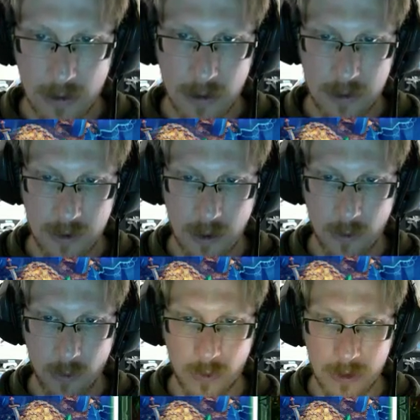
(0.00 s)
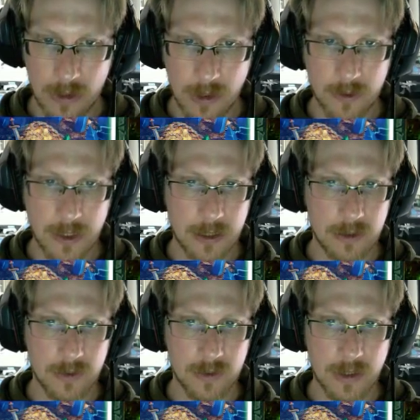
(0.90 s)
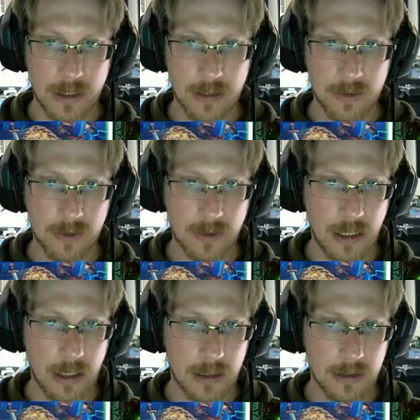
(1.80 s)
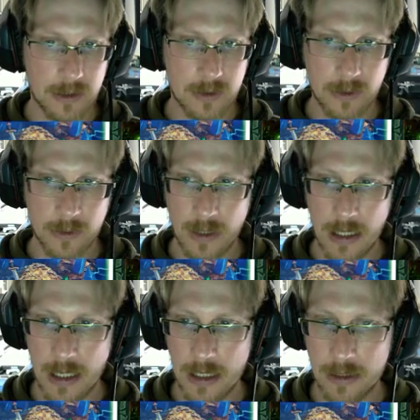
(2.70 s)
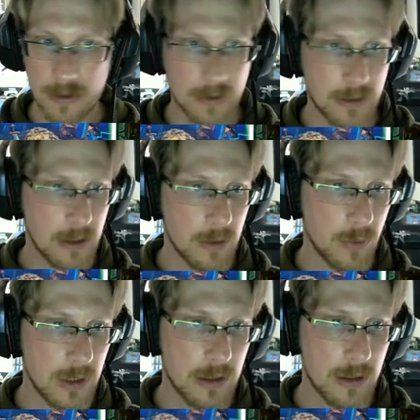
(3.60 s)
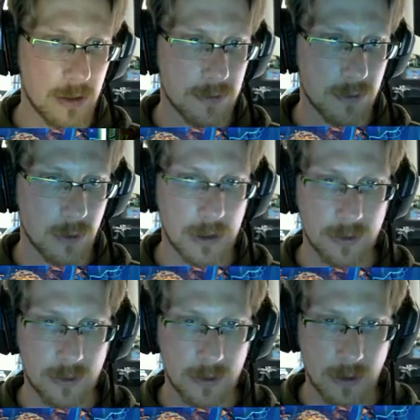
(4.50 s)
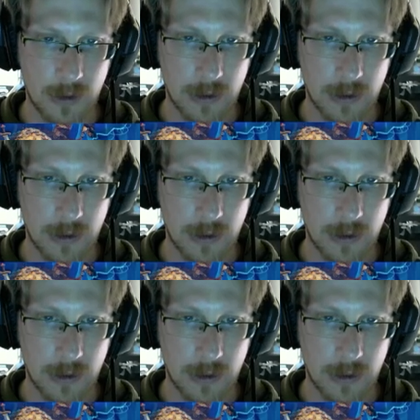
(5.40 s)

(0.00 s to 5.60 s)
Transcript: So we're going to go ahead and use this, and let's create... We need another forest.